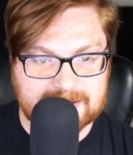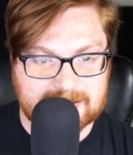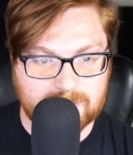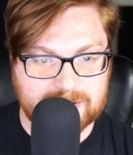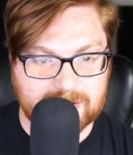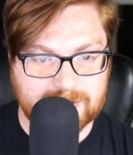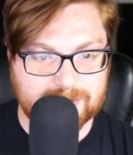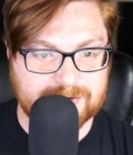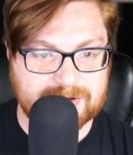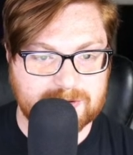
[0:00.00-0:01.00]
Uh, we are
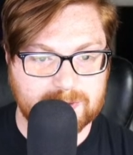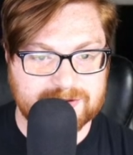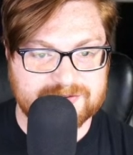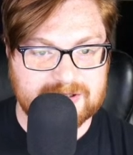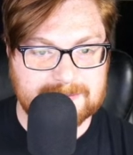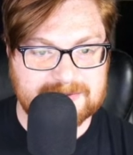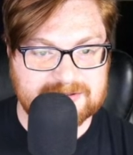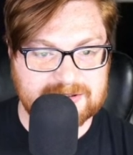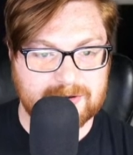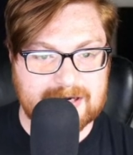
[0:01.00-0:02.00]
using the Whonix
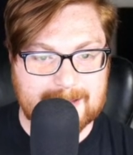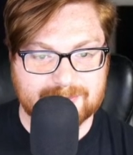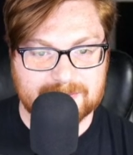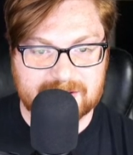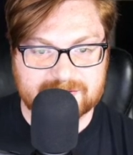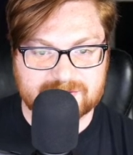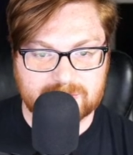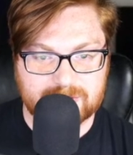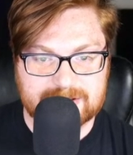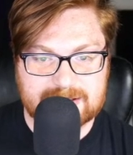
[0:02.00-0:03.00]
APT or app
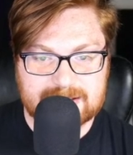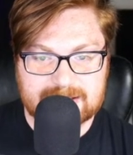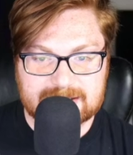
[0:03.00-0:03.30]
repository.